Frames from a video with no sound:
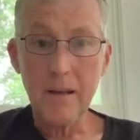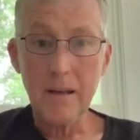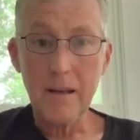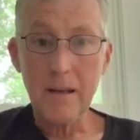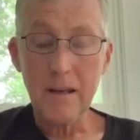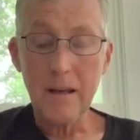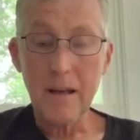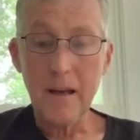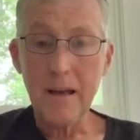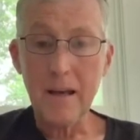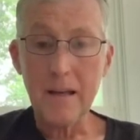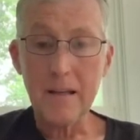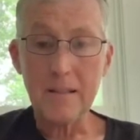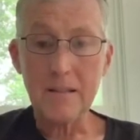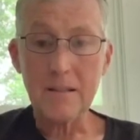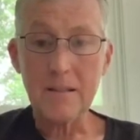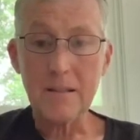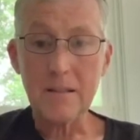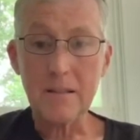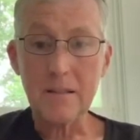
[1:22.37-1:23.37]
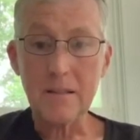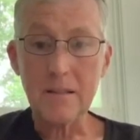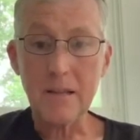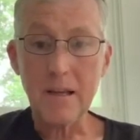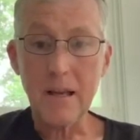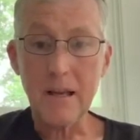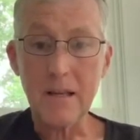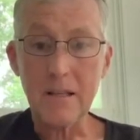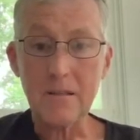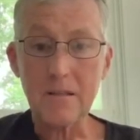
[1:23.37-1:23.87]
He
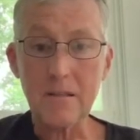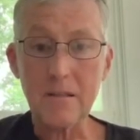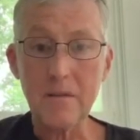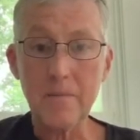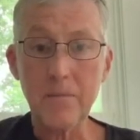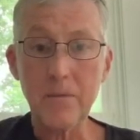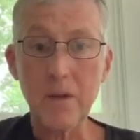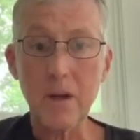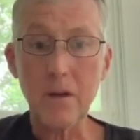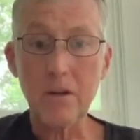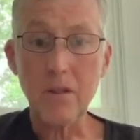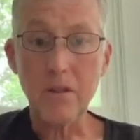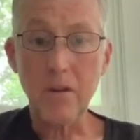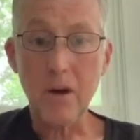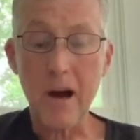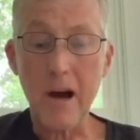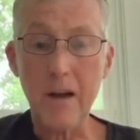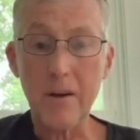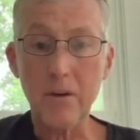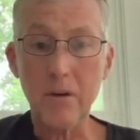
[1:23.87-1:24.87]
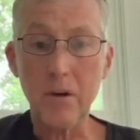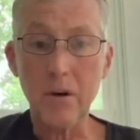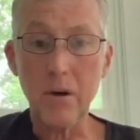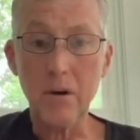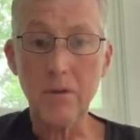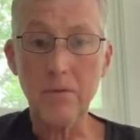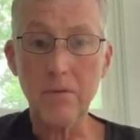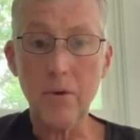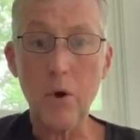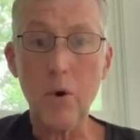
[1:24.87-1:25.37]
has thought
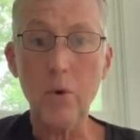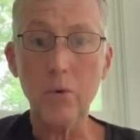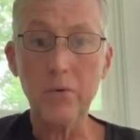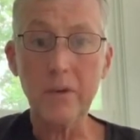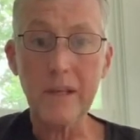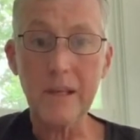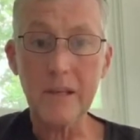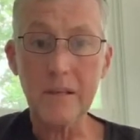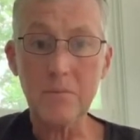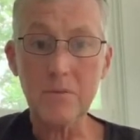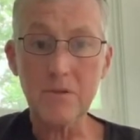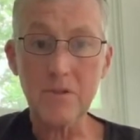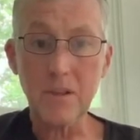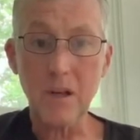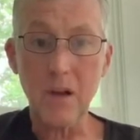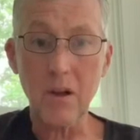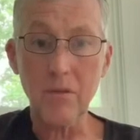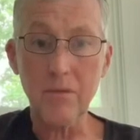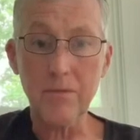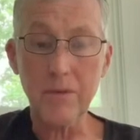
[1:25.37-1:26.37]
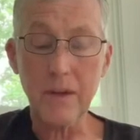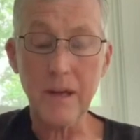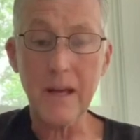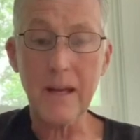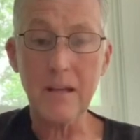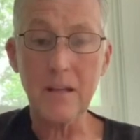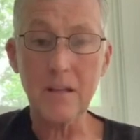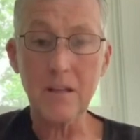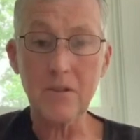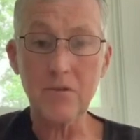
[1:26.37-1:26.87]
of only himself
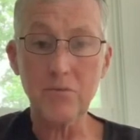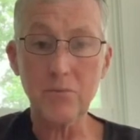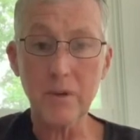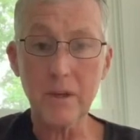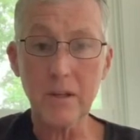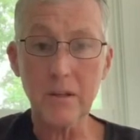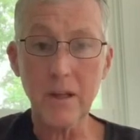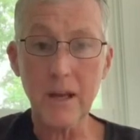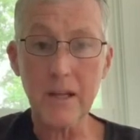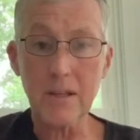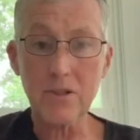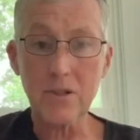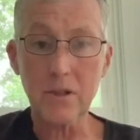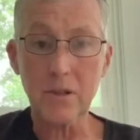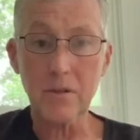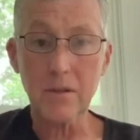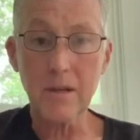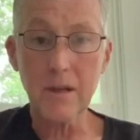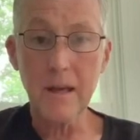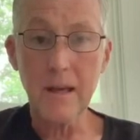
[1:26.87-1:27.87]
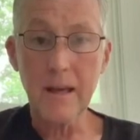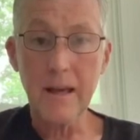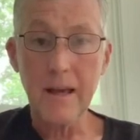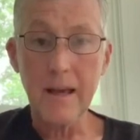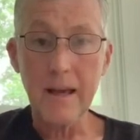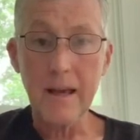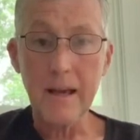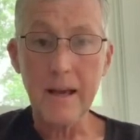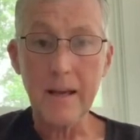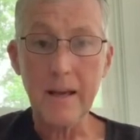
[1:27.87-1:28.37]
and his reelection.
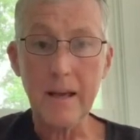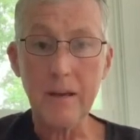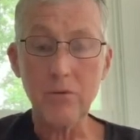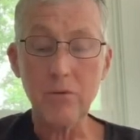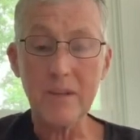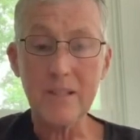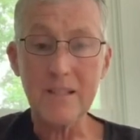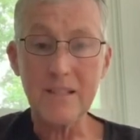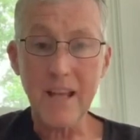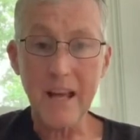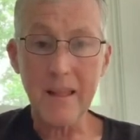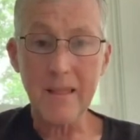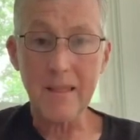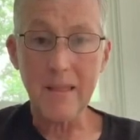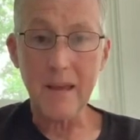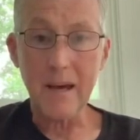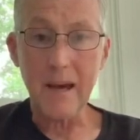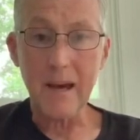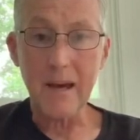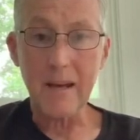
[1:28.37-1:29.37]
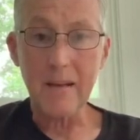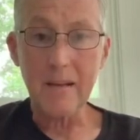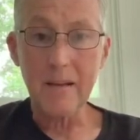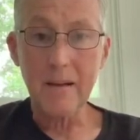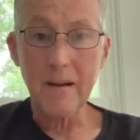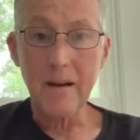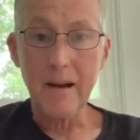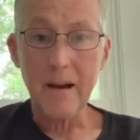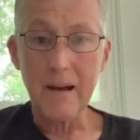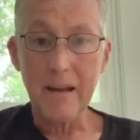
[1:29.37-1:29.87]
And I resent that.
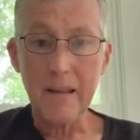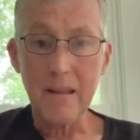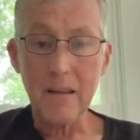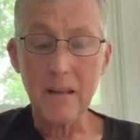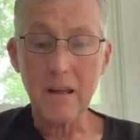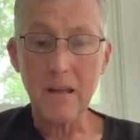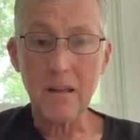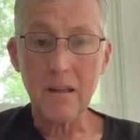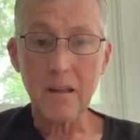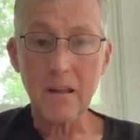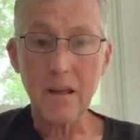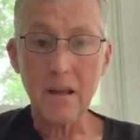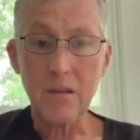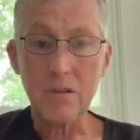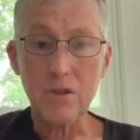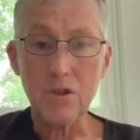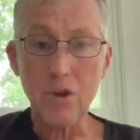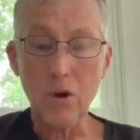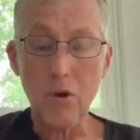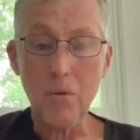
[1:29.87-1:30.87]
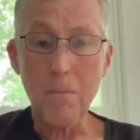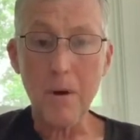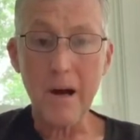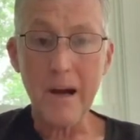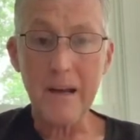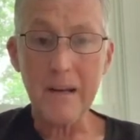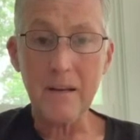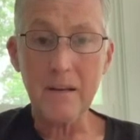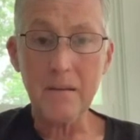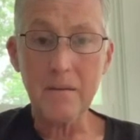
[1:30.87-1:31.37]
I think that Joe
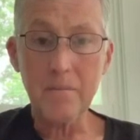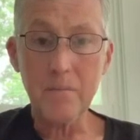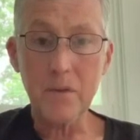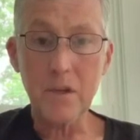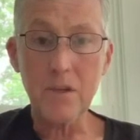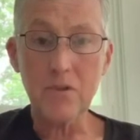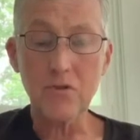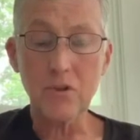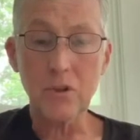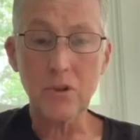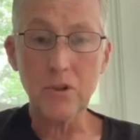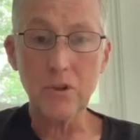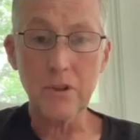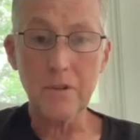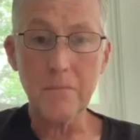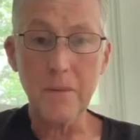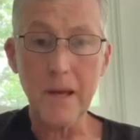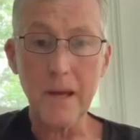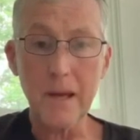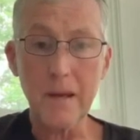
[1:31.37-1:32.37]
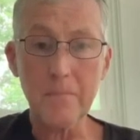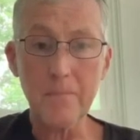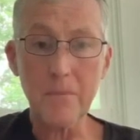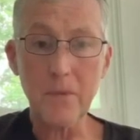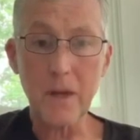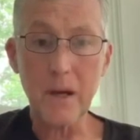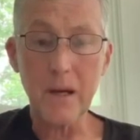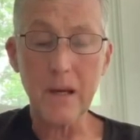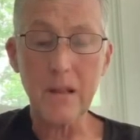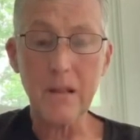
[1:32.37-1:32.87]
Biden is a good man.
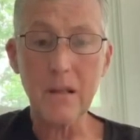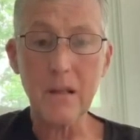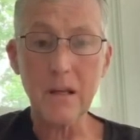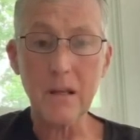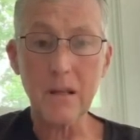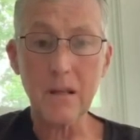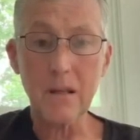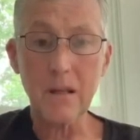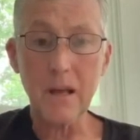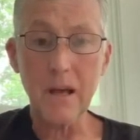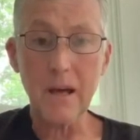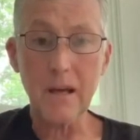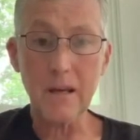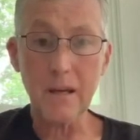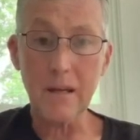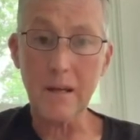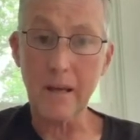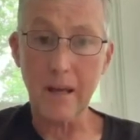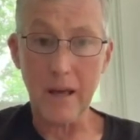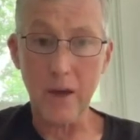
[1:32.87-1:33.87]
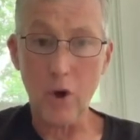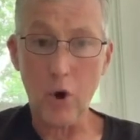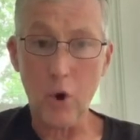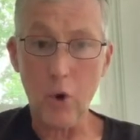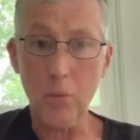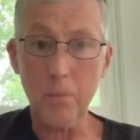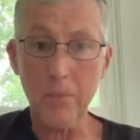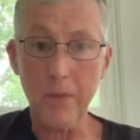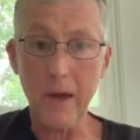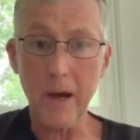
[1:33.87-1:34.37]
I think that, and I
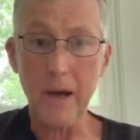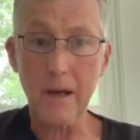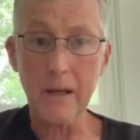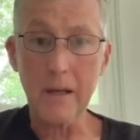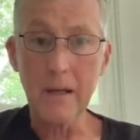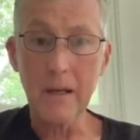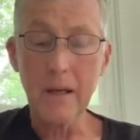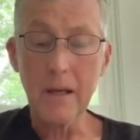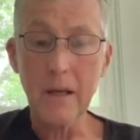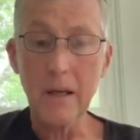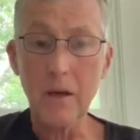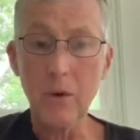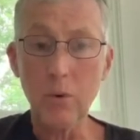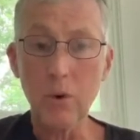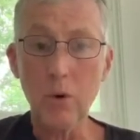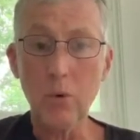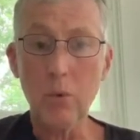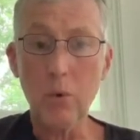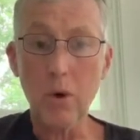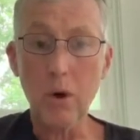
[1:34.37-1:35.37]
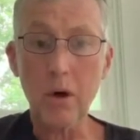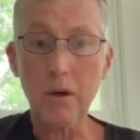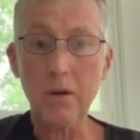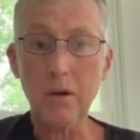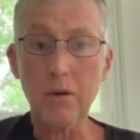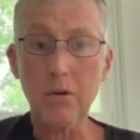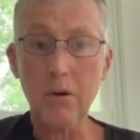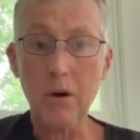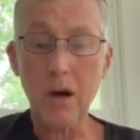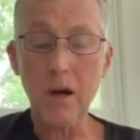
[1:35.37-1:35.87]
hope that, he will work
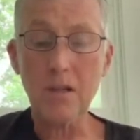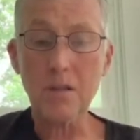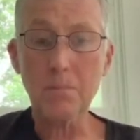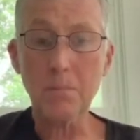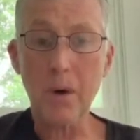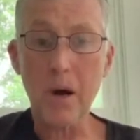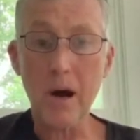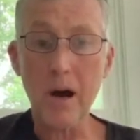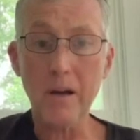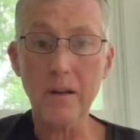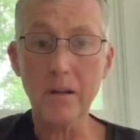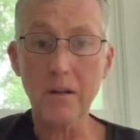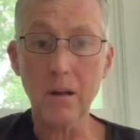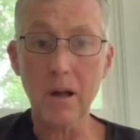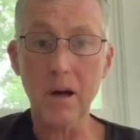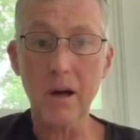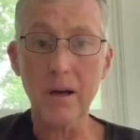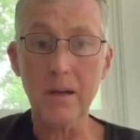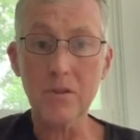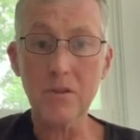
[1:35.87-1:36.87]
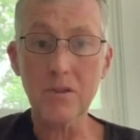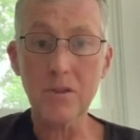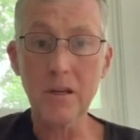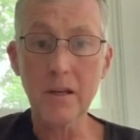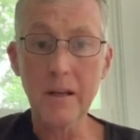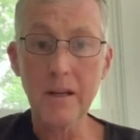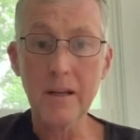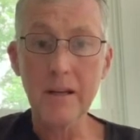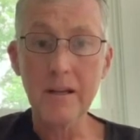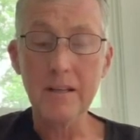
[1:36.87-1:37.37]
across party lines
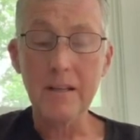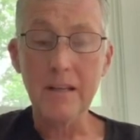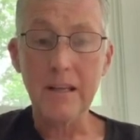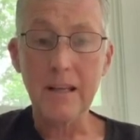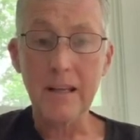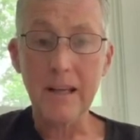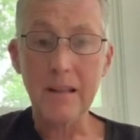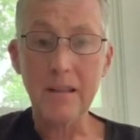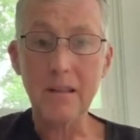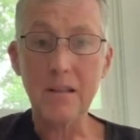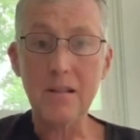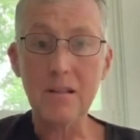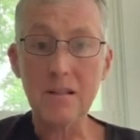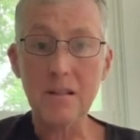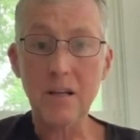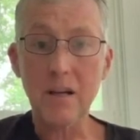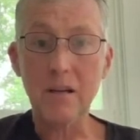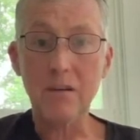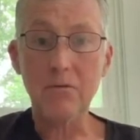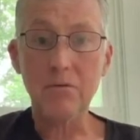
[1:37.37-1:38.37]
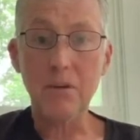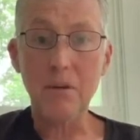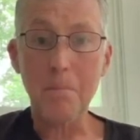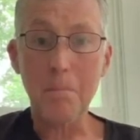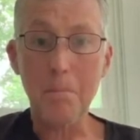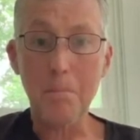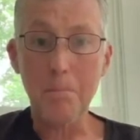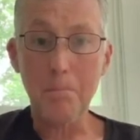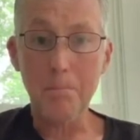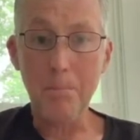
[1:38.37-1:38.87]
to get this
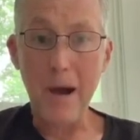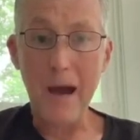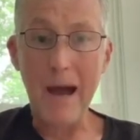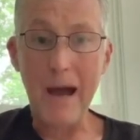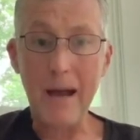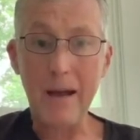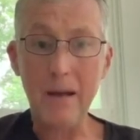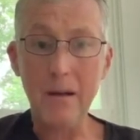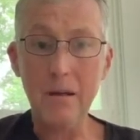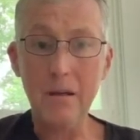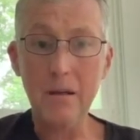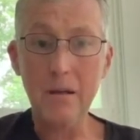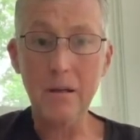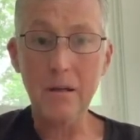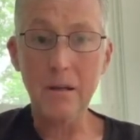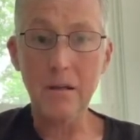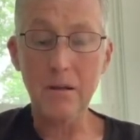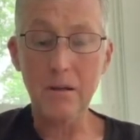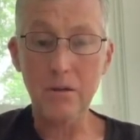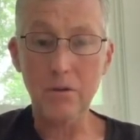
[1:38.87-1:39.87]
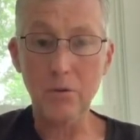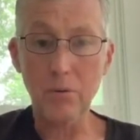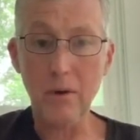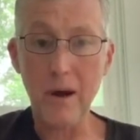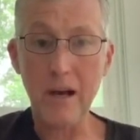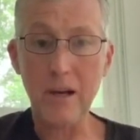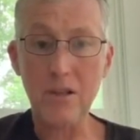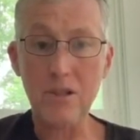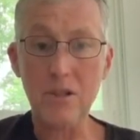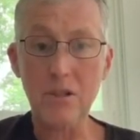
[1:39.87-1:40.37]
country back in the
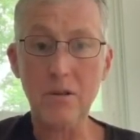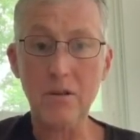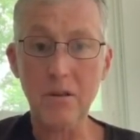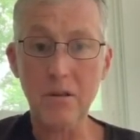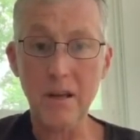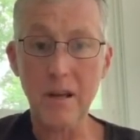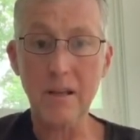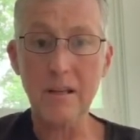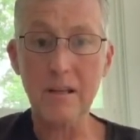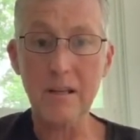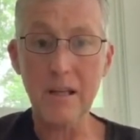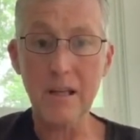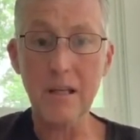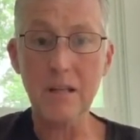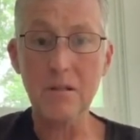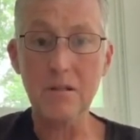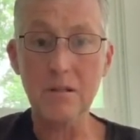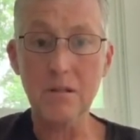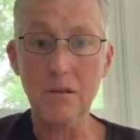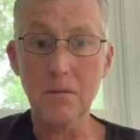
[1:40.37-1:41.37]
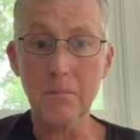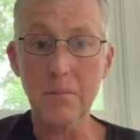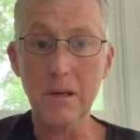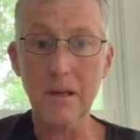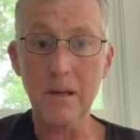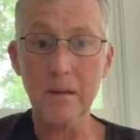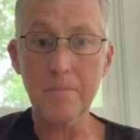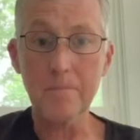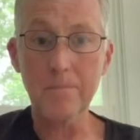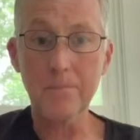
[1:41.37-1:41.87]
direction that it needs to
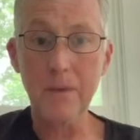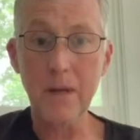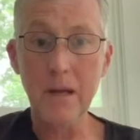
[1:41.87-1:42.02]
be.